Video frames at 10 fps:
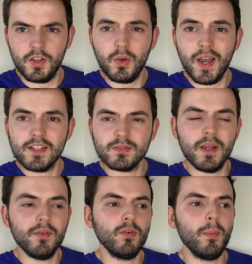You guys
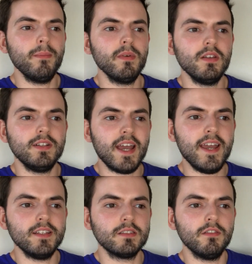may remember the
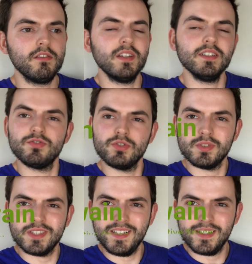days of this
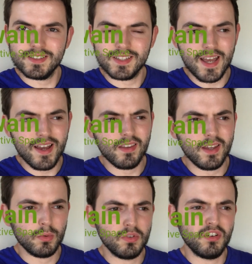routine is hell.
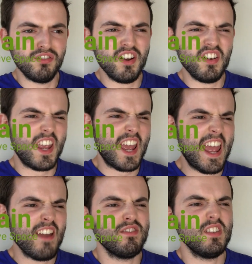They were a very
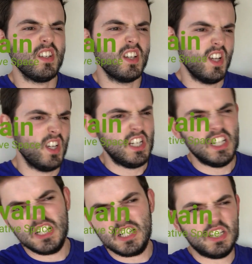heavy
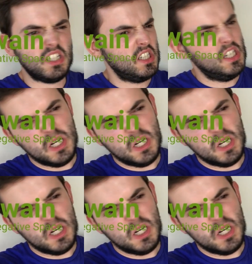and